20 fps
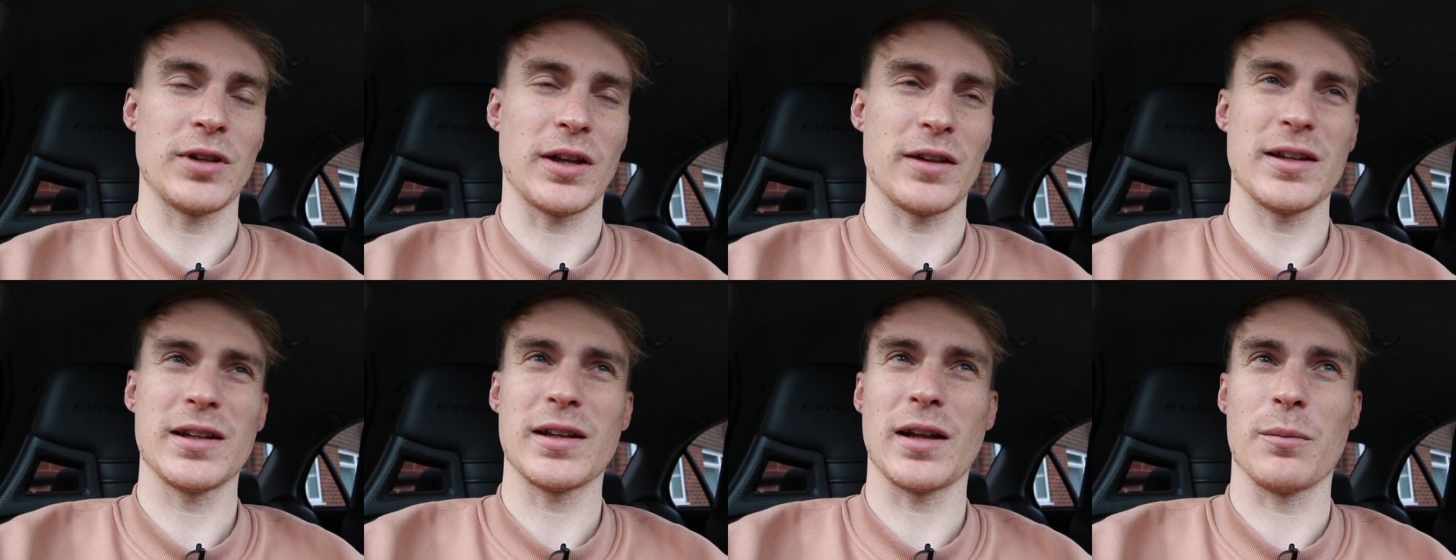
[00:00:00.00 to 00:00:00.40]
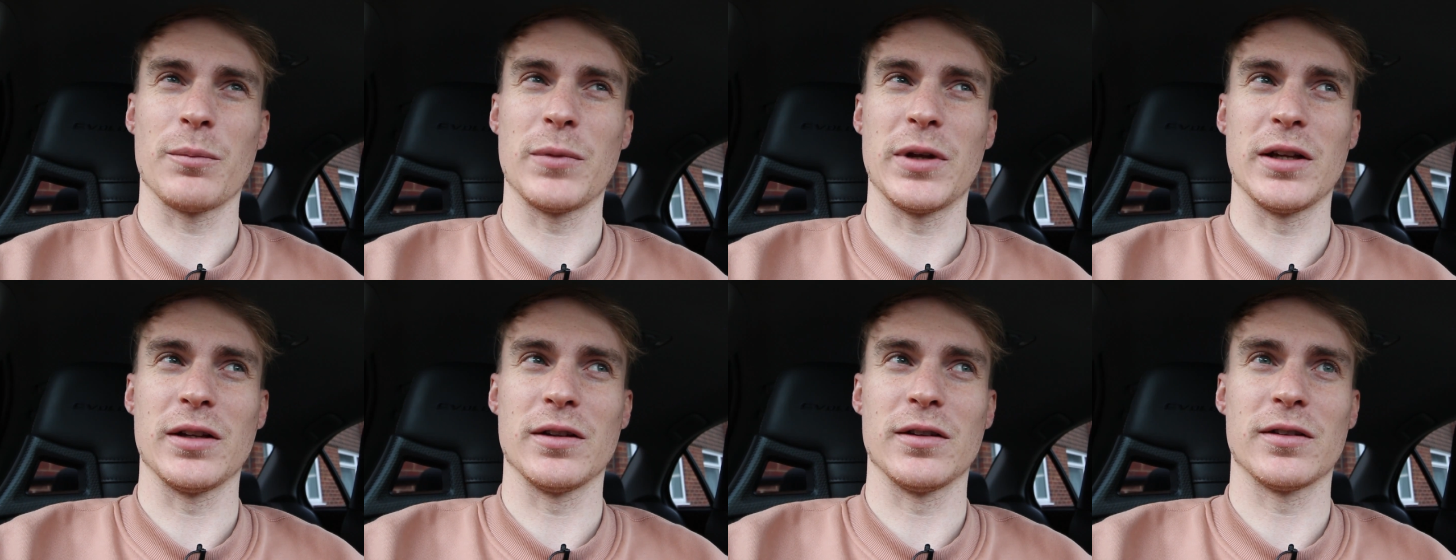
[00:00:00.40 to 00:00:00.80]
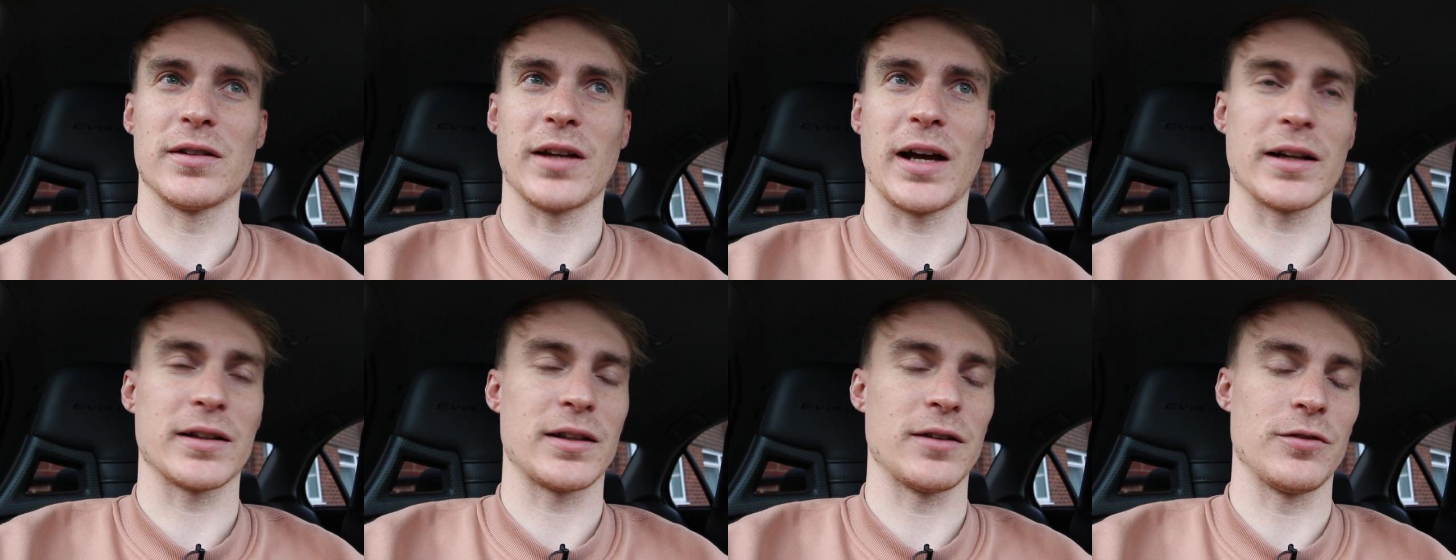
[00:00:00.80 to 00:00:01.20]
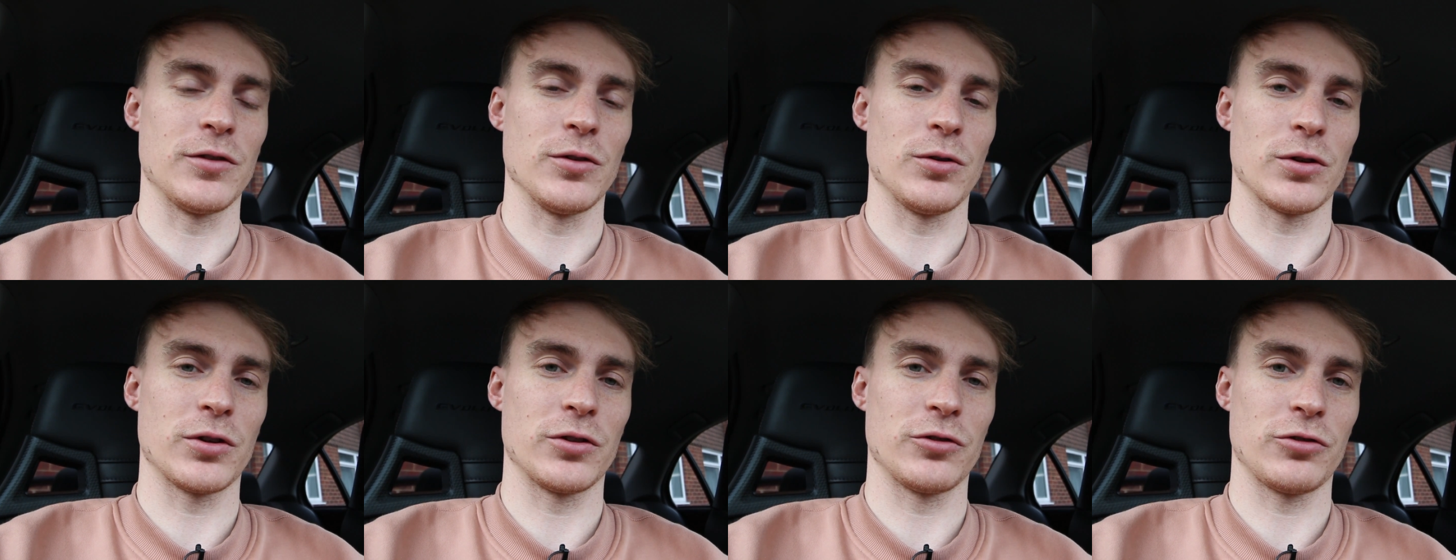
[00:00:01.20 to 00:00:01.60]
I think that means active
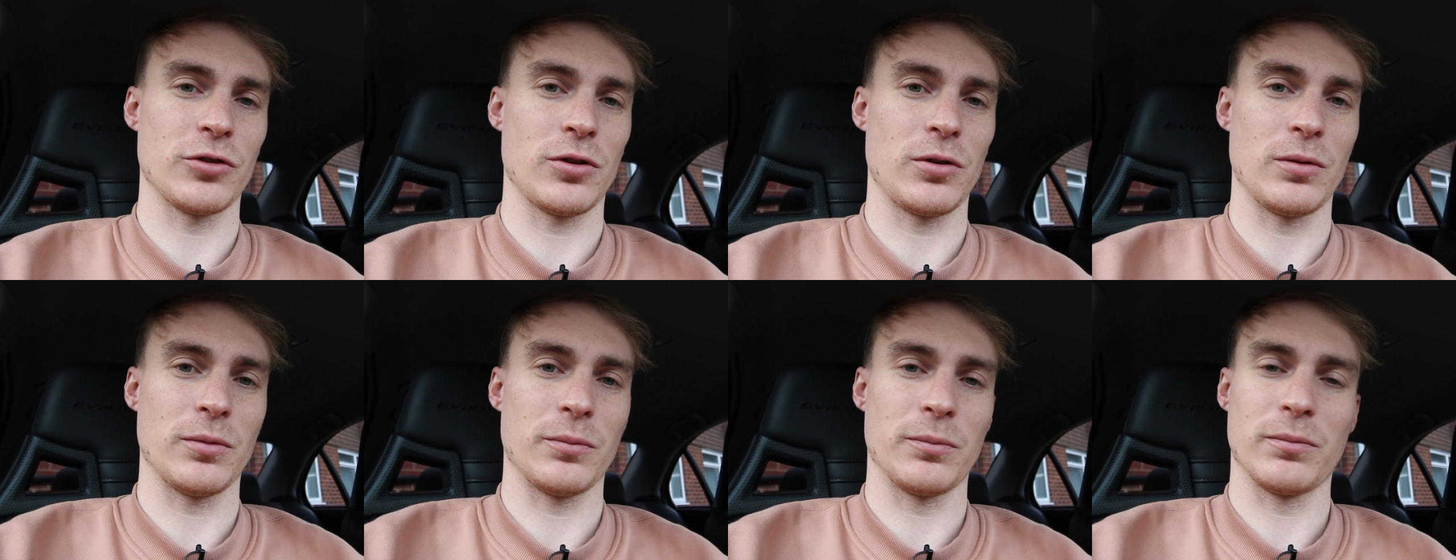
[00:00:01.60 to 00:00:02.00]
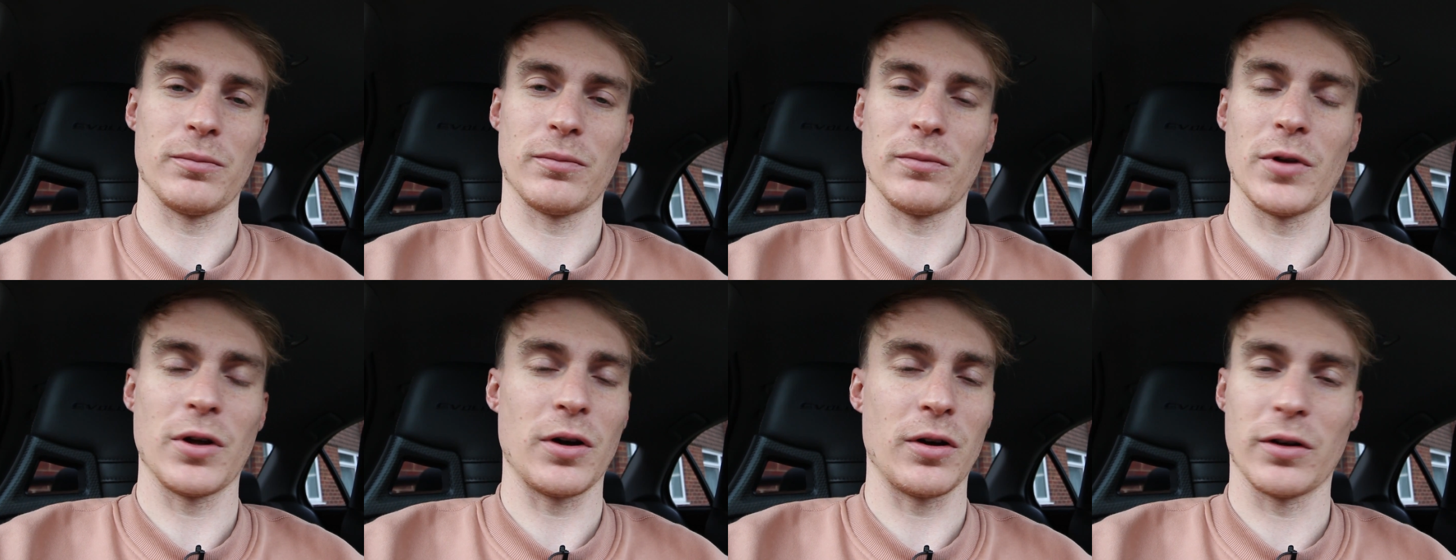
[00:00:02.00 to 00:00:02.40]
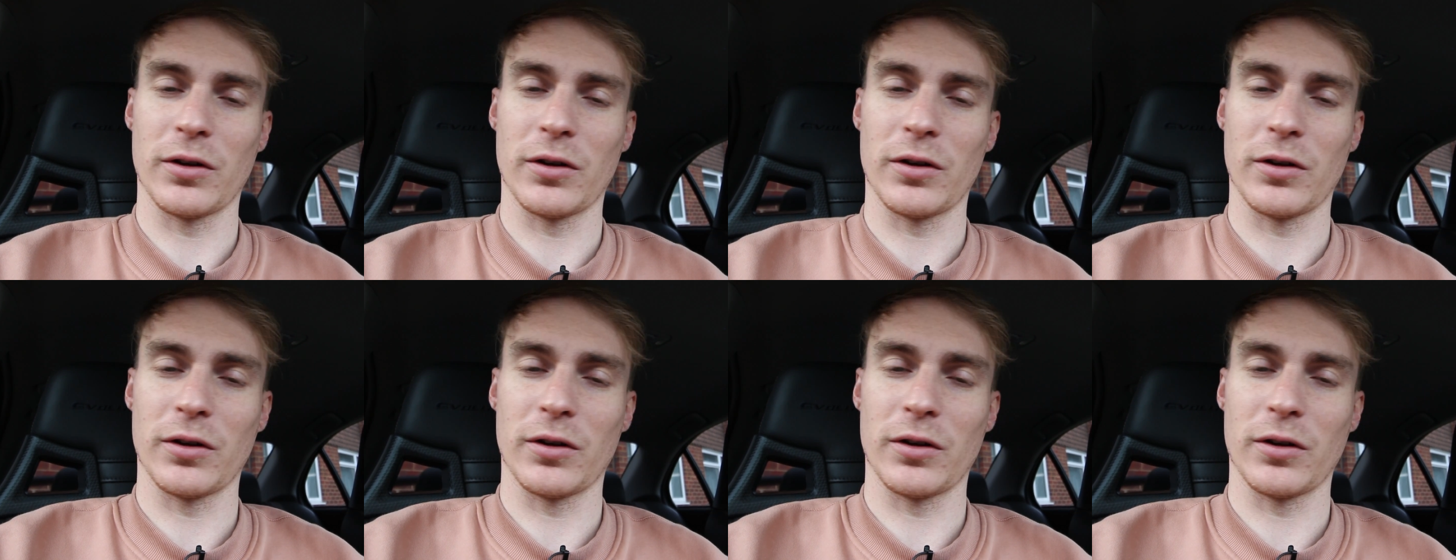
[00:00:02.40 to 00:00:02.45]
yaw control, I'm not